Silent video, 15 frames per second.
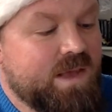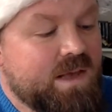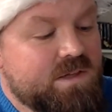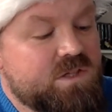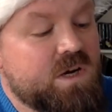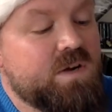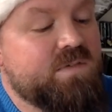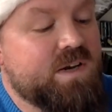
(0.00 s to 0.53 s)

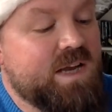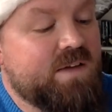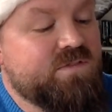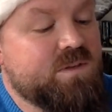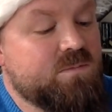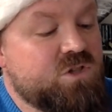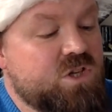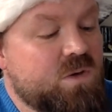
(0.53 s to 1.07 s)
Donovan left
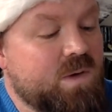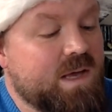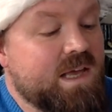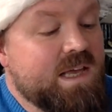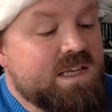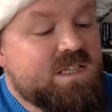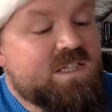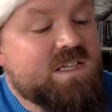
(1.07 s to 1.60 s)
him to it,
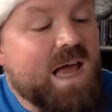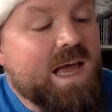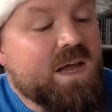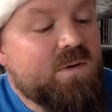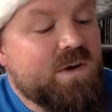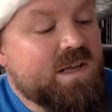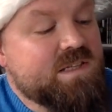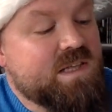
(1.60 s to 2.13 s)

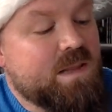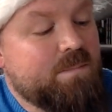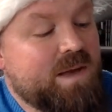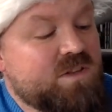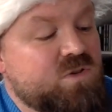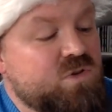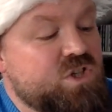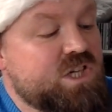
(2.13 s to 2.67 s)
staggering to the
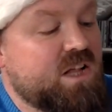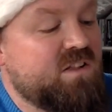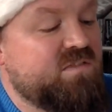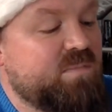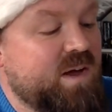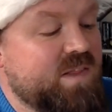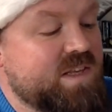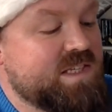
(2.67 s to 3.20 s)
metal shelf
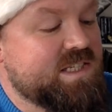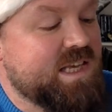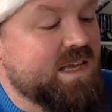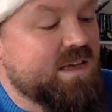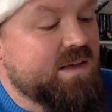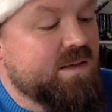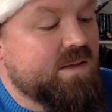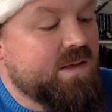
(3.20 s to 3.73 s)
by the
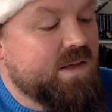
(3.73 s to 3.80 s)
sink.